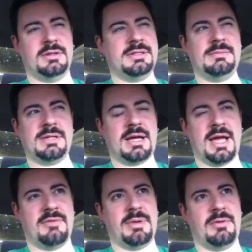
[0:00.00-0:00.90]
It seems like I
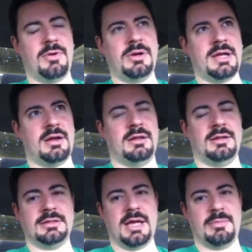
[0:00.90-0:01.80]
have, but I wrote it down a
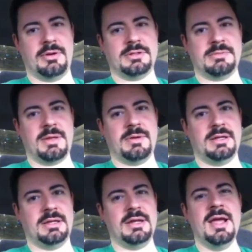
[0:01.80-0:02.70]
long time ago, so maybe I
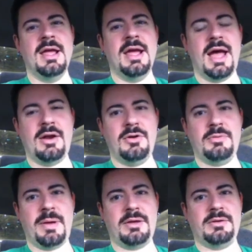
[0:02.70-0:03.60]
didn't. I don't know
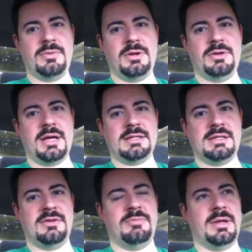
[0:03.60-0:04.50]
about where you guys
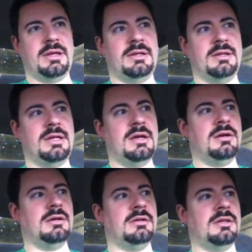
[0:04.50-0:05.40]
live, but
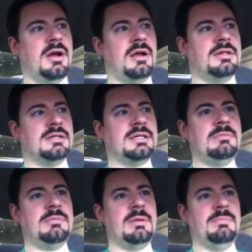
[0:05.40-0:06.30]
here there are, there seem
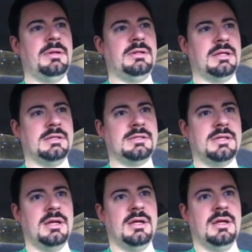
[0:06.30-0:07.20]
to be buildings
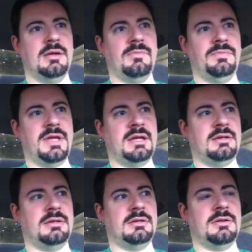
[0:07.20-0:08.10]
that
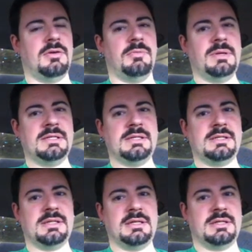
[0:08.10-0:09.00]
or
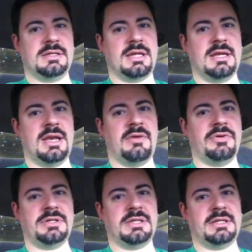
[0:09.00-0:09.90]
businesses that just can
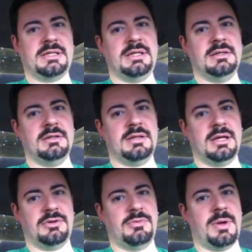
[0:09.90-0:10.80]
never succeed,
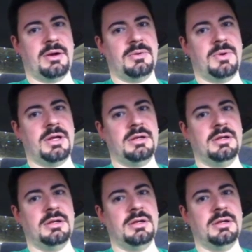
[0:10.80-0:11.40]
like no matter what.